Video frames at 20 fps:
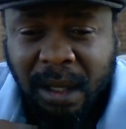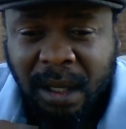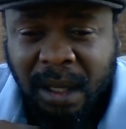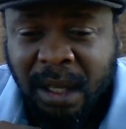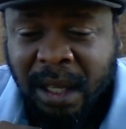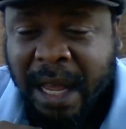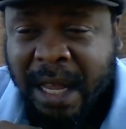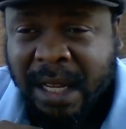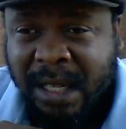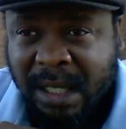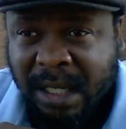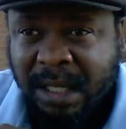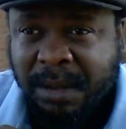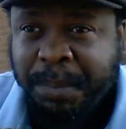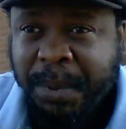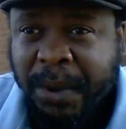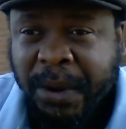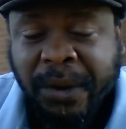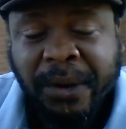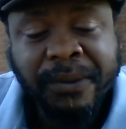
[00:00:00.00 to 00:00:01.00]
he has a
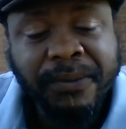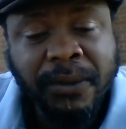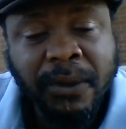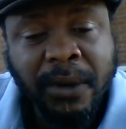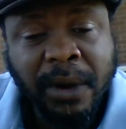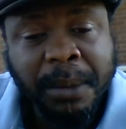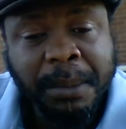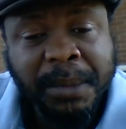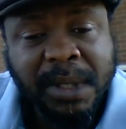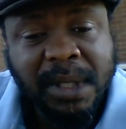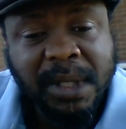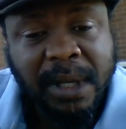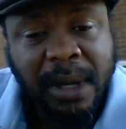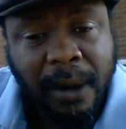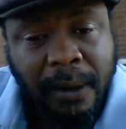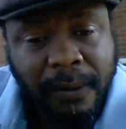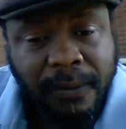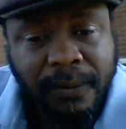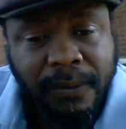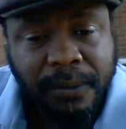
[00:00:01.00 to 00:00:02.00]
spirit for
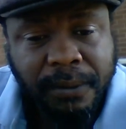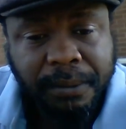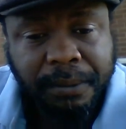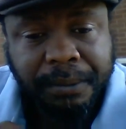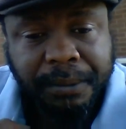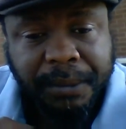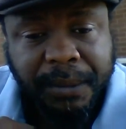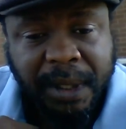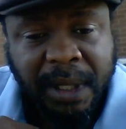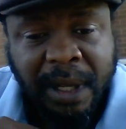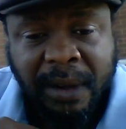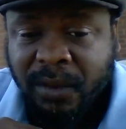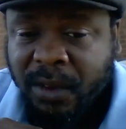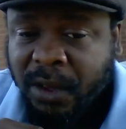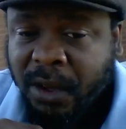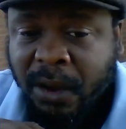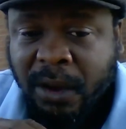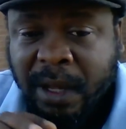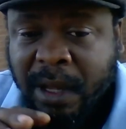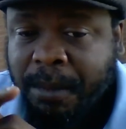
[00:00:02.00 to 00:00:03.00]
himself. Even
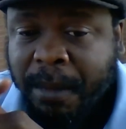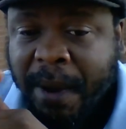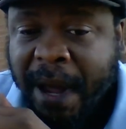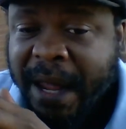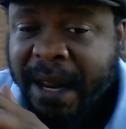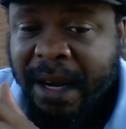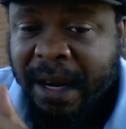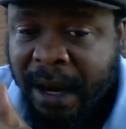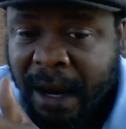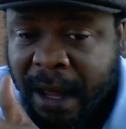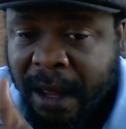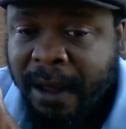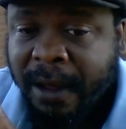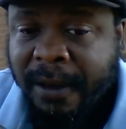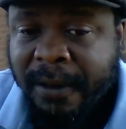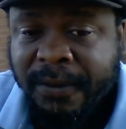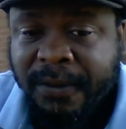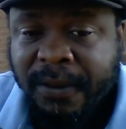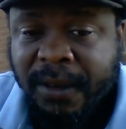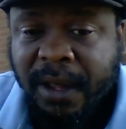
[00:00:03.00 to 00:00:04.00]
though he might
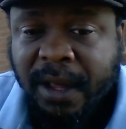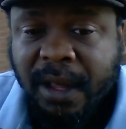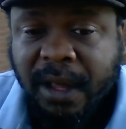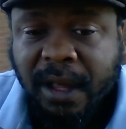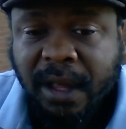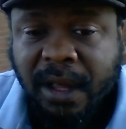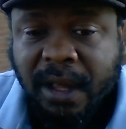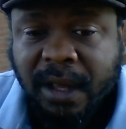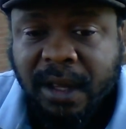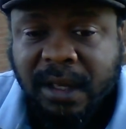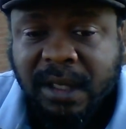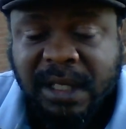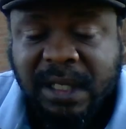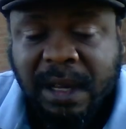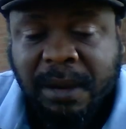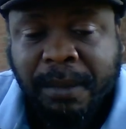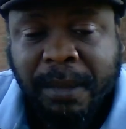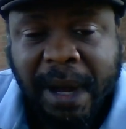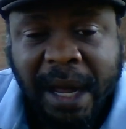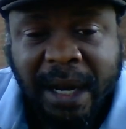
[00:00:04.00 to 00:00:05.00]
love
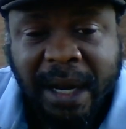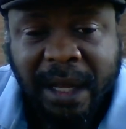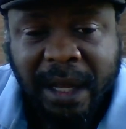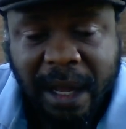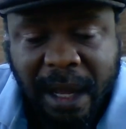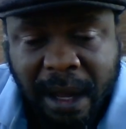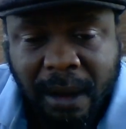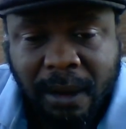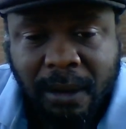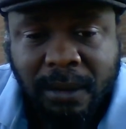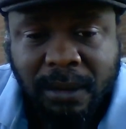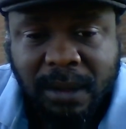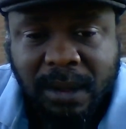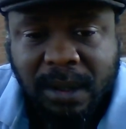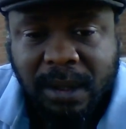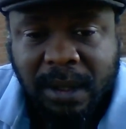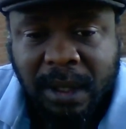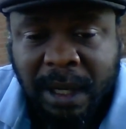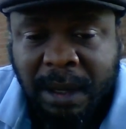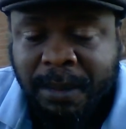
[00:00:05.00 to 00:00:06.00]
somebody
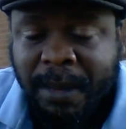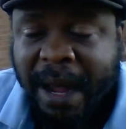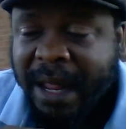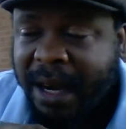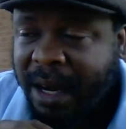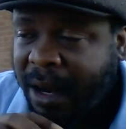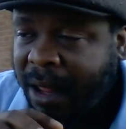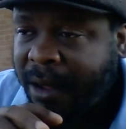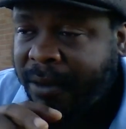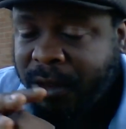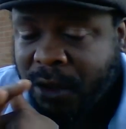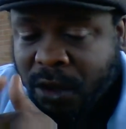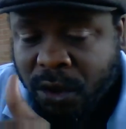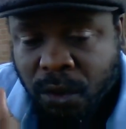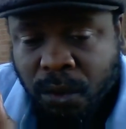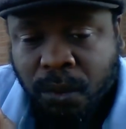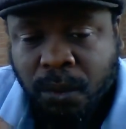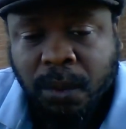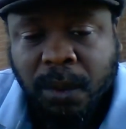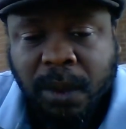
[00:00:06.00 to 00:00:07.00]
else, he might love
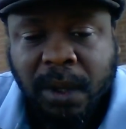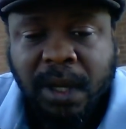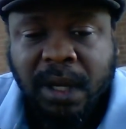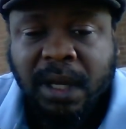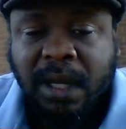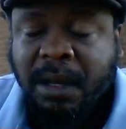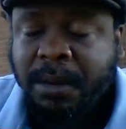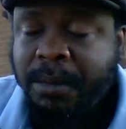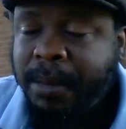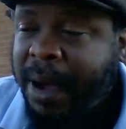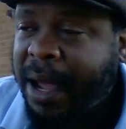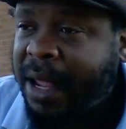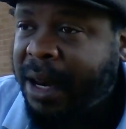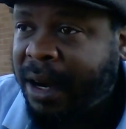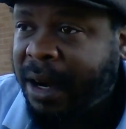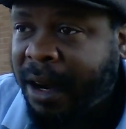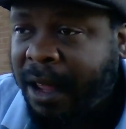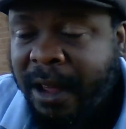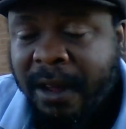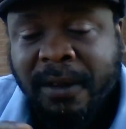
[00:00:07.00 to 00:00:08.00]
you, he might
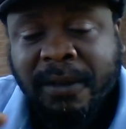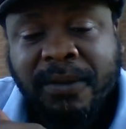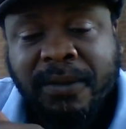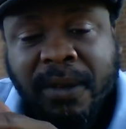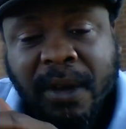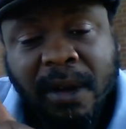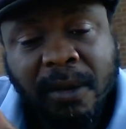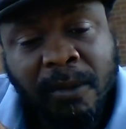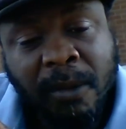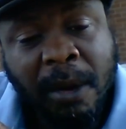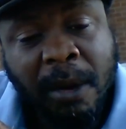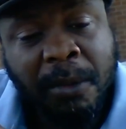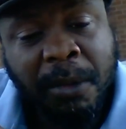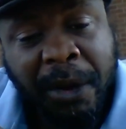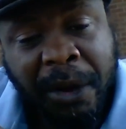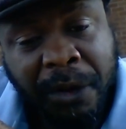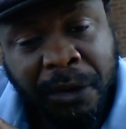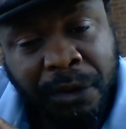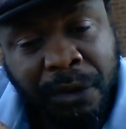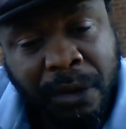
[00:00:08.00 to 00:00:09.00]
love what
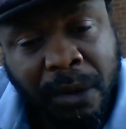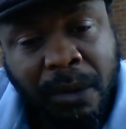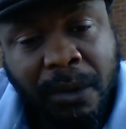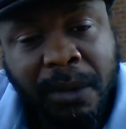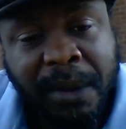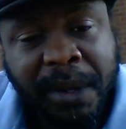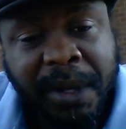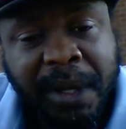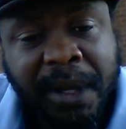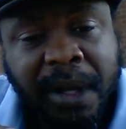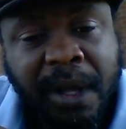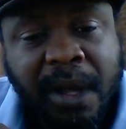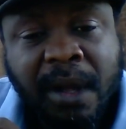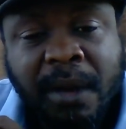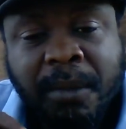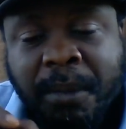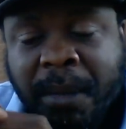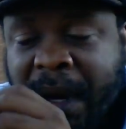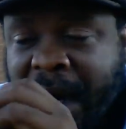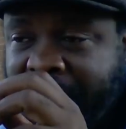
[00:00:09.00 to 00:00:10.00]
we're doing,
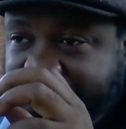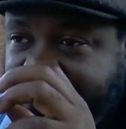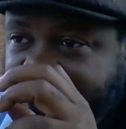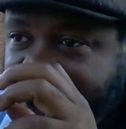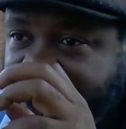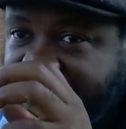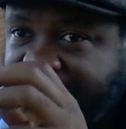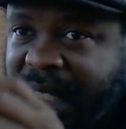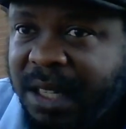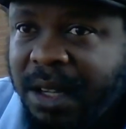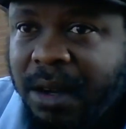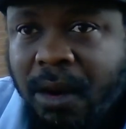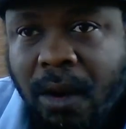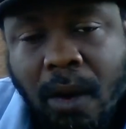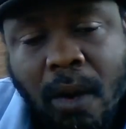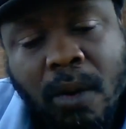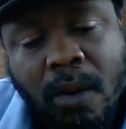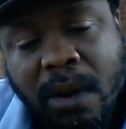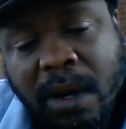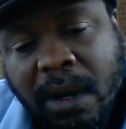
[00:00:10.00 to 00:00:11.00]
but if he is still
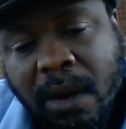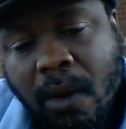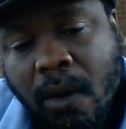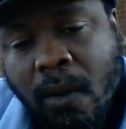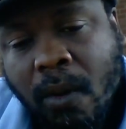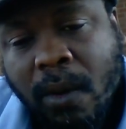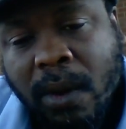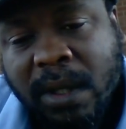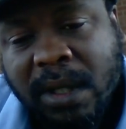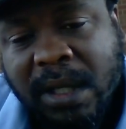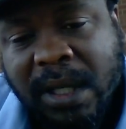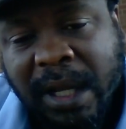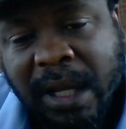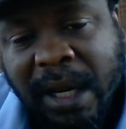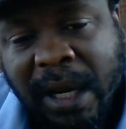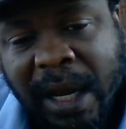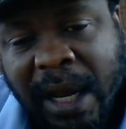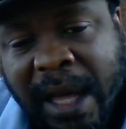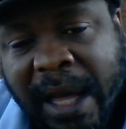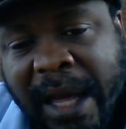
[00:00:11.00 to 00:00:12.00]
holding on to the
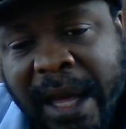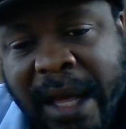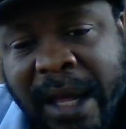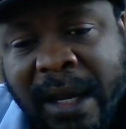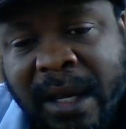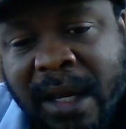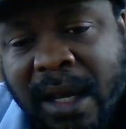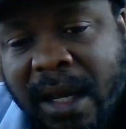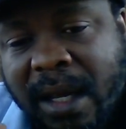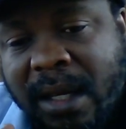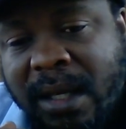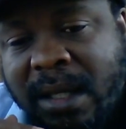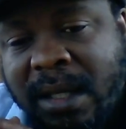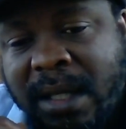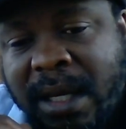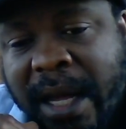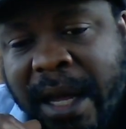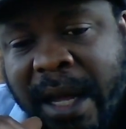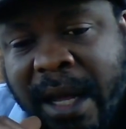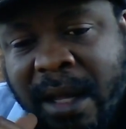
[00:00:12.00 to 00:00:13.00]
land,
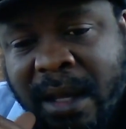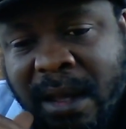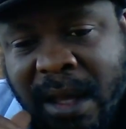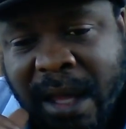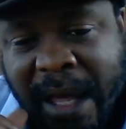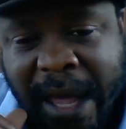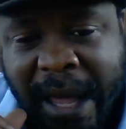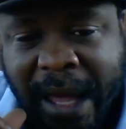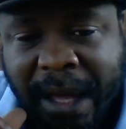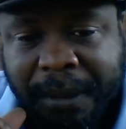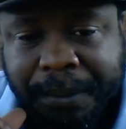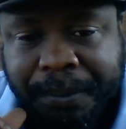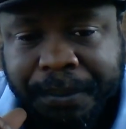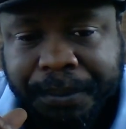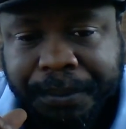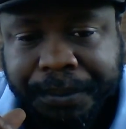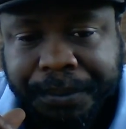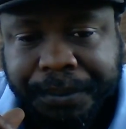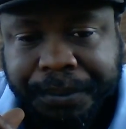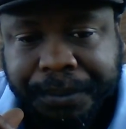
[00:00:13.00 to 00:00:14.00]
saying that
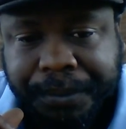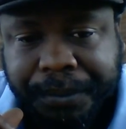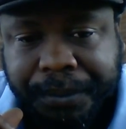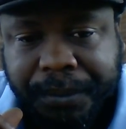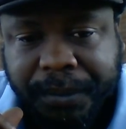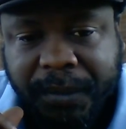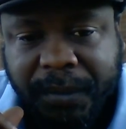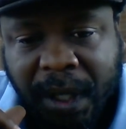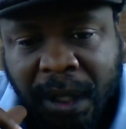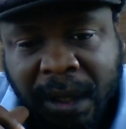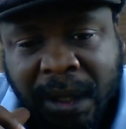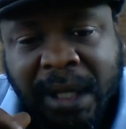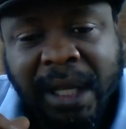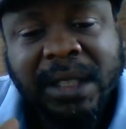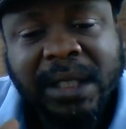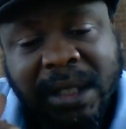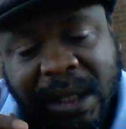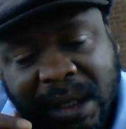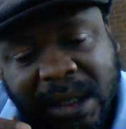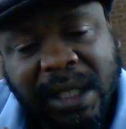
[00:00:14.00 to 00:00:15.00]

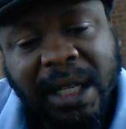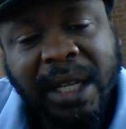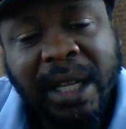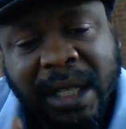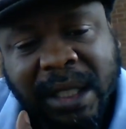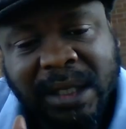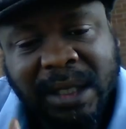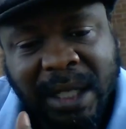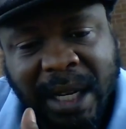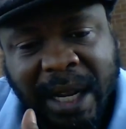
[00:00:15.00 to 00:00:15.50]
this is his